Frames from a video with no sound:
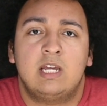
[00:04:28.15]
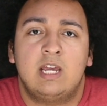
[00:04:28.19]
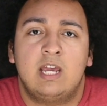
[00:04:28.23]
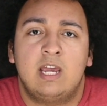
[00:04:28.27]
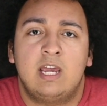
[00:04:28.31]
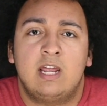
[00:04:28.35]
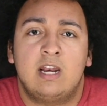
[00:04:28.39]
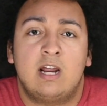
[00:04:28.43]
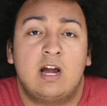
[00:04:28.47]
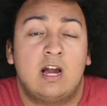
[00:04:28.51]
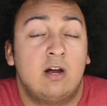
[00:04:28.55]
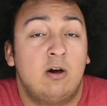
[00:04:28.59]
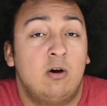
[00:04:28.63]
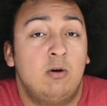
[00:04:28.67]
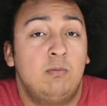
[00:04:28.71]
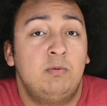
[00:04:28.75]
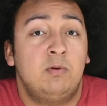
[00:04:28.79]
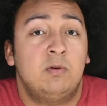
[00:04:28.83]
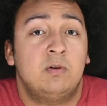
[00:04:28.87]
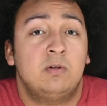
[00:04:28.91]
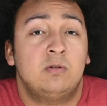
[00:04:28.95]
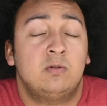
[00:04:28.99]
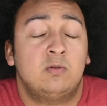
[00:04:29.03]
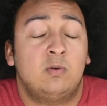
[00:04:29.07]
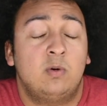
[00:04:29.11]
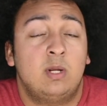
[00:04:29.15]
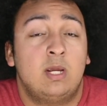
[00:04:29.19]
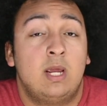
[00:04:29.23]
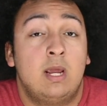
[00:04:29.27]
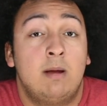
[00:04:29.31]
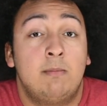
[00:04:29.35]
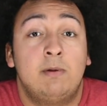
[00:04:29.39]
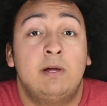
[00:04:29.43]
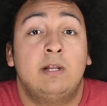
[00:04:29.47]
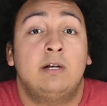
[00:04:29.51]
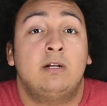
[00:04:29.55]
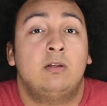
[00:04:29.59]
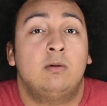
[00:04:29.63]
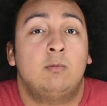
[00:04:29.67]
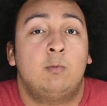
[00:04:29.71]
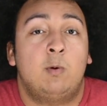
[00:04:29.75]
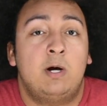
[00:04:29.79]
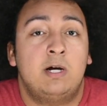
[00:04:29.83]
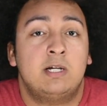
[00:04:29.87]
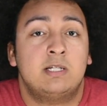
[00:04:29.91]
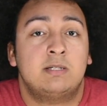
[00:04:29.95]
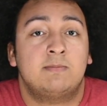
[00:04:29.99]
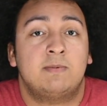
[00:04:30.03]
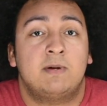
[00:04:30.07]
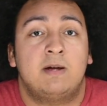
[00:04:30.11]
and I hope you enjoy Ant-Man and the
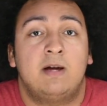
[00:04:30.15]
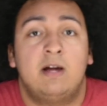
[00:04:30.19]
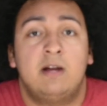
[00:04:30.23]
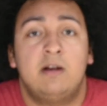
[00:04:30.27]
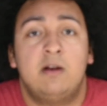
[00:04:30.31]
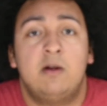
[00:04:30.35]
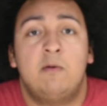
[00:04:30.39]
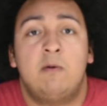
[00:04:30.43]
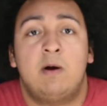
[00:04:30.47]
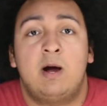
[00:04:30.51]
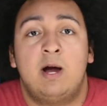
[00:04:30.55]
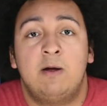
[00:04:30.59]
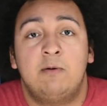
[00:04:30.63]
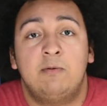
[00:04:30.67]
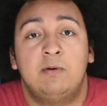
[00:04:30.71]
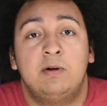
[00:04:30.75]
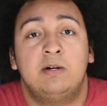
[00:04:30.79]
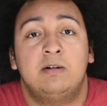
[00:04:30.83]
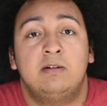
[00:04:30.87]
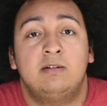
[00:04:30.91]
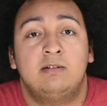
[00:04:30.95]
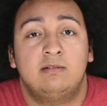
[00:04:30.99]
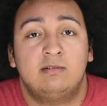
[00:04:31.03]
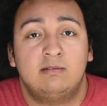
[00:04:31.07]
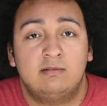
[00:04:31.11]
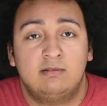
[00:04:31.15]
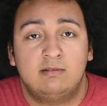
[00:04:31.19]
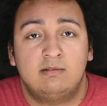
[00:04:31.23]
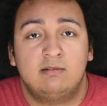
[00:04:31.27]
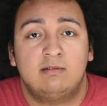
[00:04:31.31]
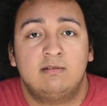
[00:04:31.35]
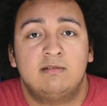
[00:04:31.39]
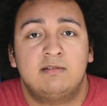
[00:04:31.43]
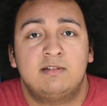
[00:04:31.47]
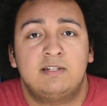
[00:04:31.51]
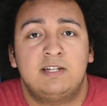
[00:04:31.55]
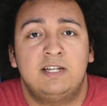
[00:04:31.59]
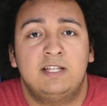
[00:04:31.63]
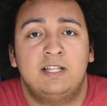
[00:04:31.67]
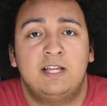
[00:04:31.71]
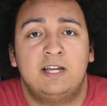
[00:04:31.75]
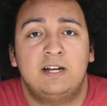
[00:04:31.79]
Wasp. I know I will. See you